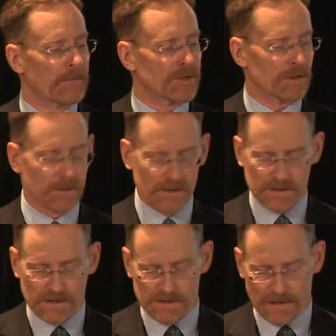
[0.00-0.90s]
tune these
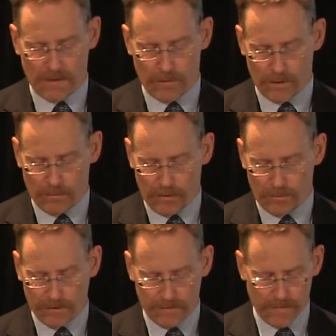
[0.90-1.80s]
things so they work
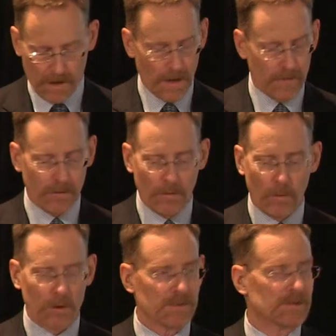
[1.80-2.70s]
properly. From a
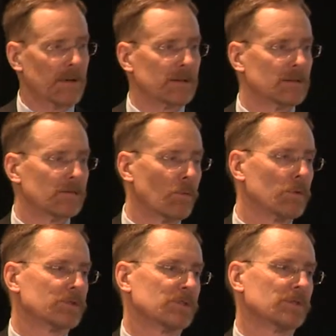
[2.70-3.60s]
water perspective,
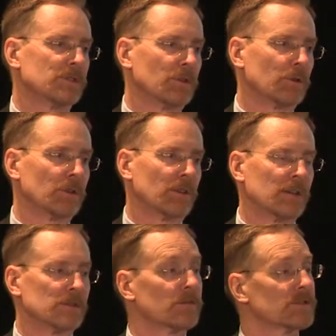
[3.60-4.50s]
water is used in cooling
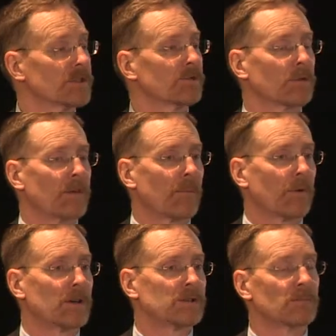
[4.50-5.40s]
towers obviously through
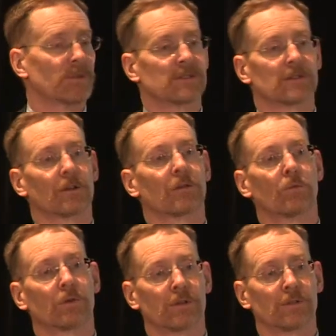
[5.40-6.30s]
evaporation, but there's a lot of
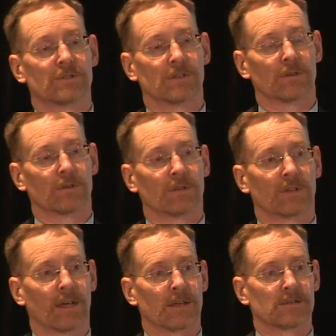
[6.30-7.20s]
water used in cooling
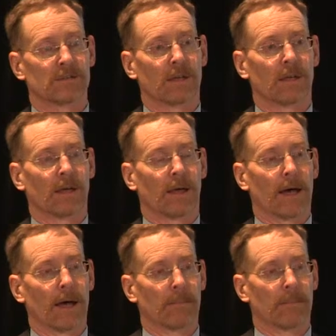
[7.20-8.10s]
towers
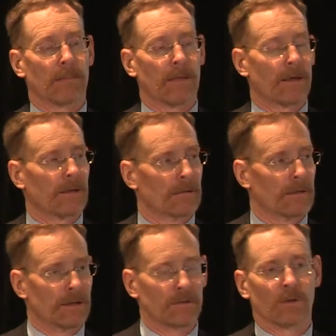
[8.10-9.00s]

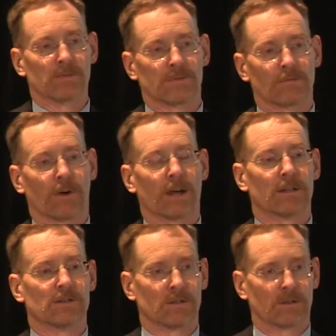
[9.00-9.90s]
in terms of
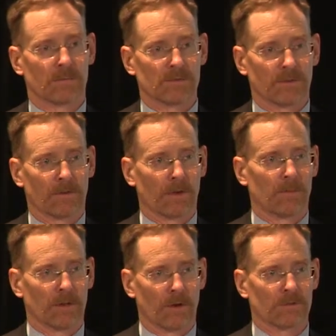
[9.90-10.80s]
drainage, in terms of
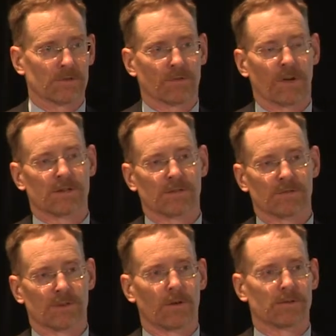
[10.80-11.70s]
keeping concentration of
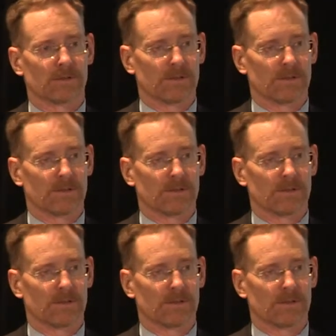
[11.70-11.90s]
solids and